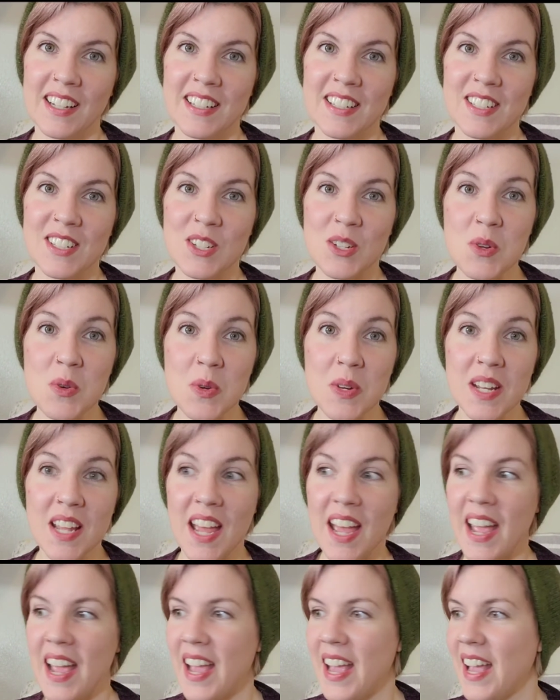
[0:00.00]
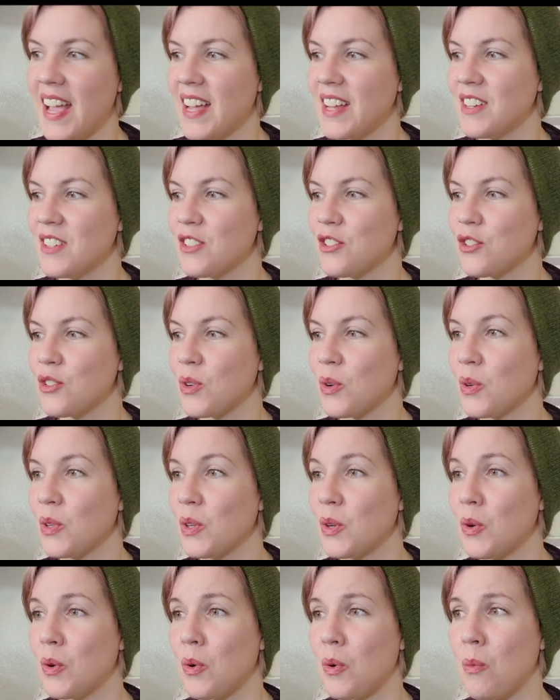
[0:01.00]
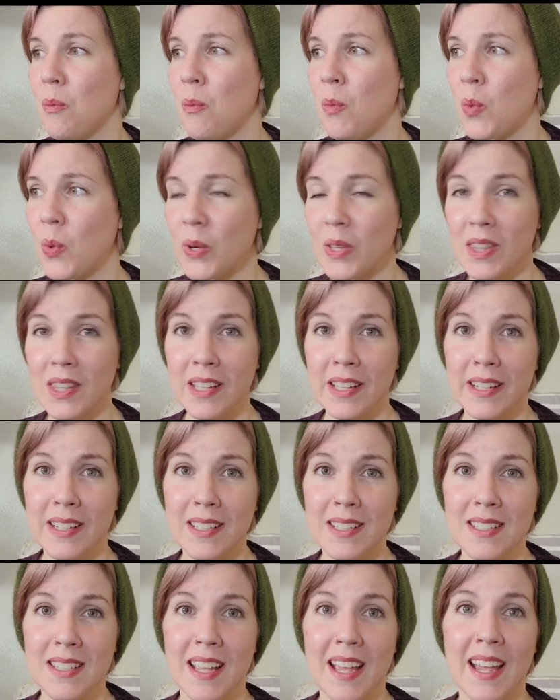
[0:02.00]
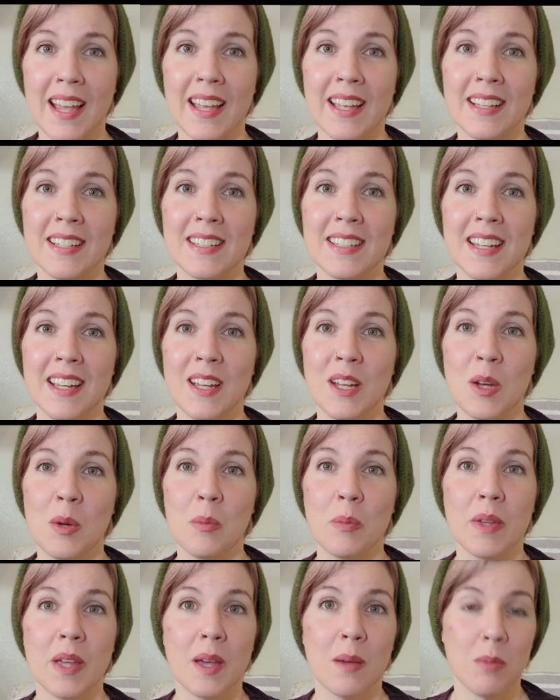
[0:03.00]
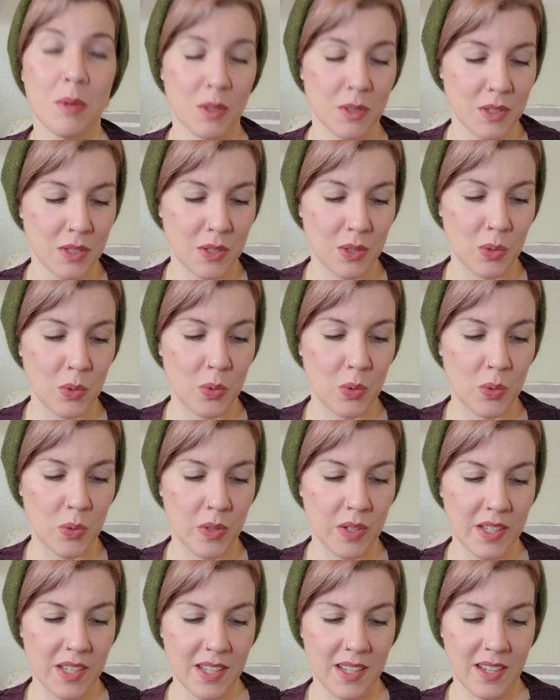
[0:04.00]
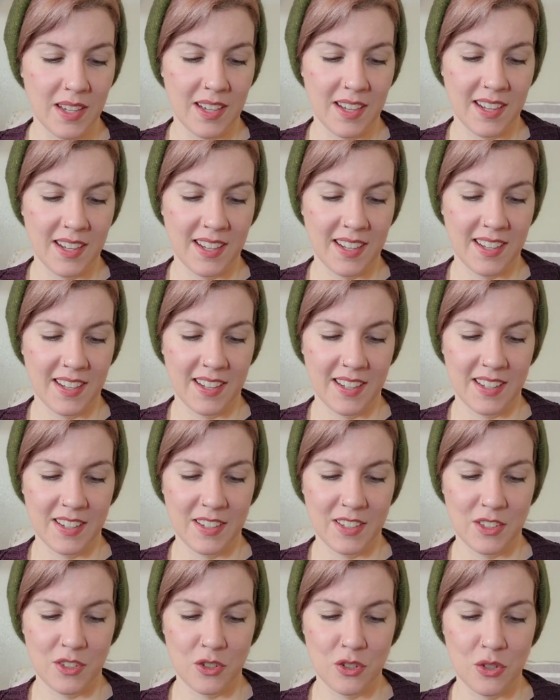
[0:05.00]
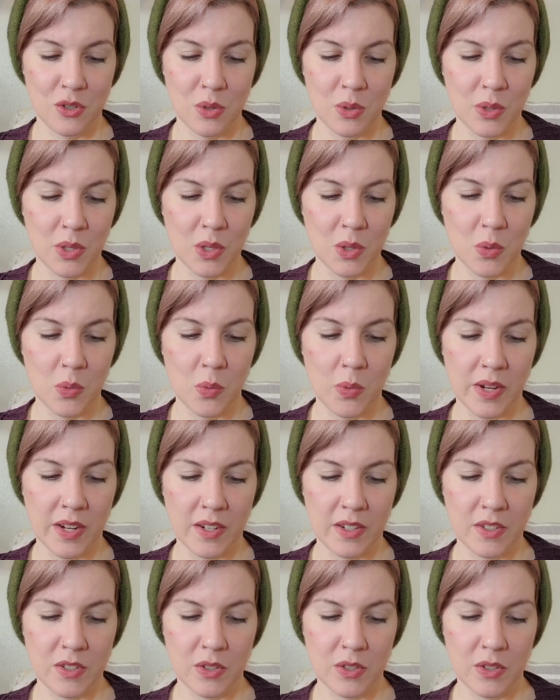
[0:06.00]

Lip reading: soon and show you more things and be able to show you where